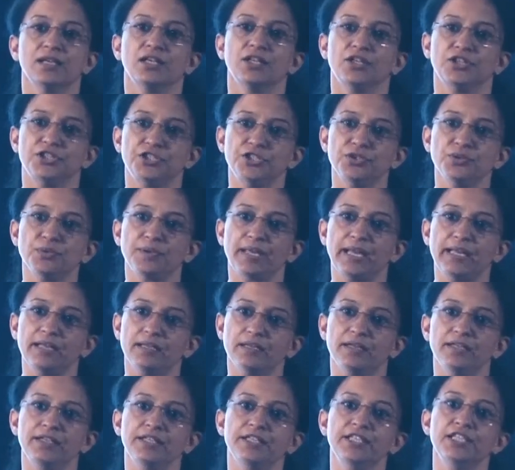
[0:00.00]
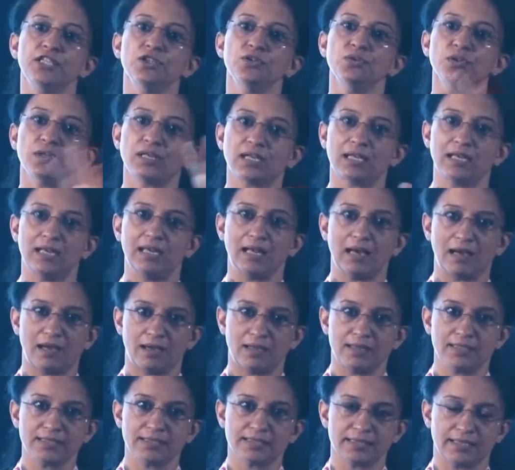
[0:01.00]
you get a new
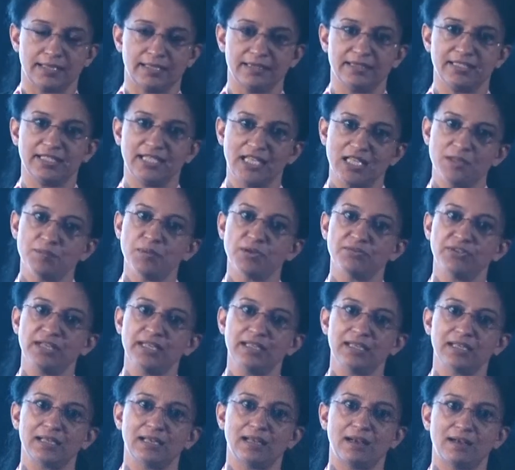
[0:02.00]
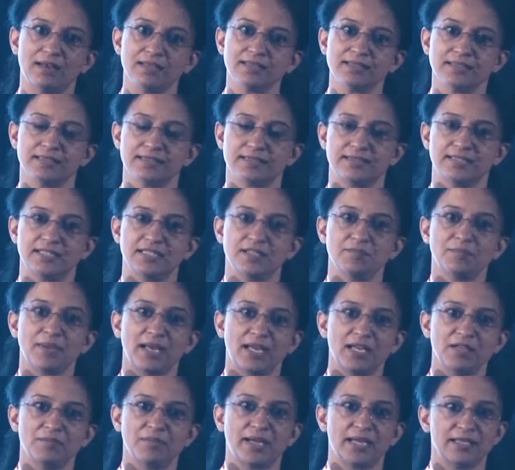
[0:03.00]
class, and the name of that class is
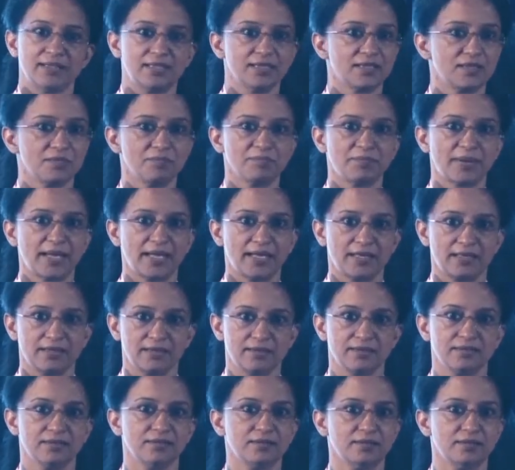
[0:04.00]
determined by the compiler.